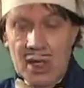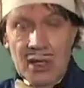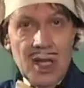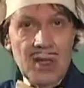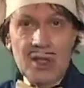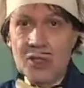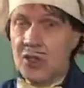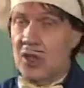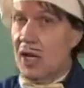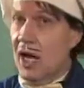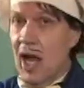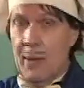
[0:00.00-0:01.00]
nothing's going
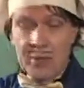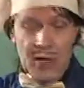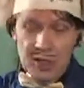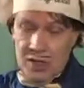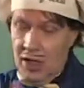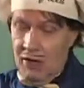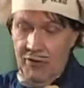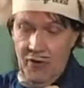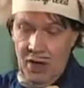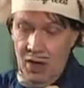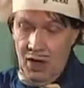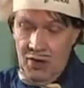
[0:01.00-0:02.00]
to happen. It's going to
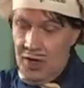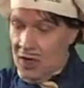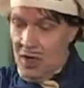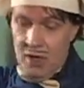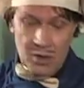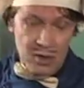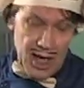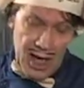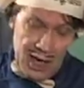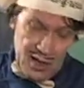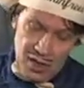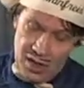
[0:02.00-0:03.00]
fall over. You're going to do
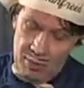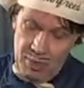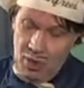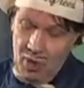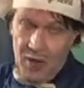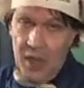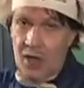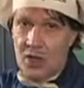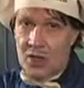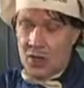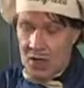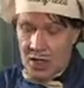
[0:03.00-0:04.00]
that. It's going to be over here.
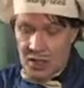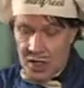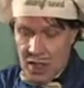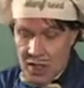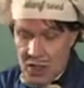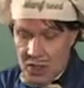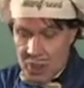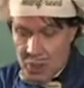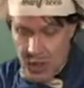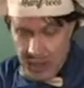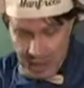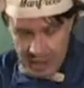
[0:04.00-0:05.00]
So here's the little
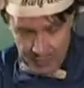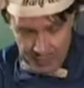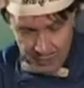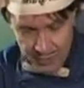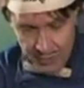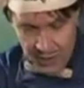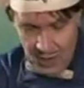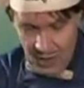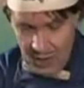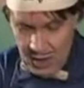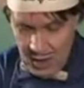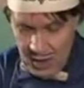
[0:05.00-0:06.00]
trick.
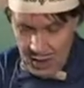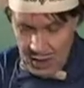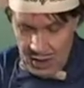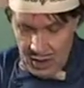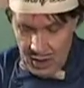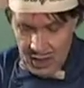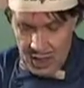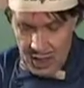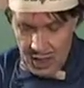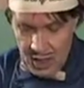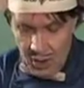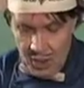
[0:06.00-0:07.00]
You
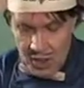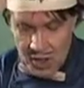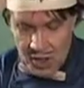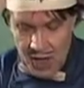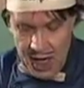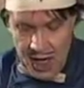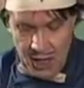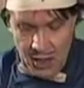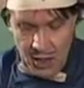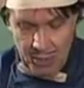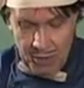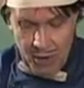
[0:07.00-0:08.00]
take the one side
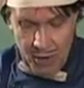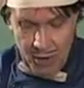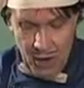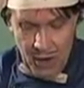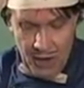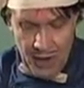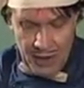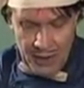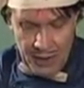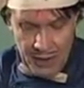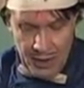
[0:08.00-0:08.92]
and you pull it over.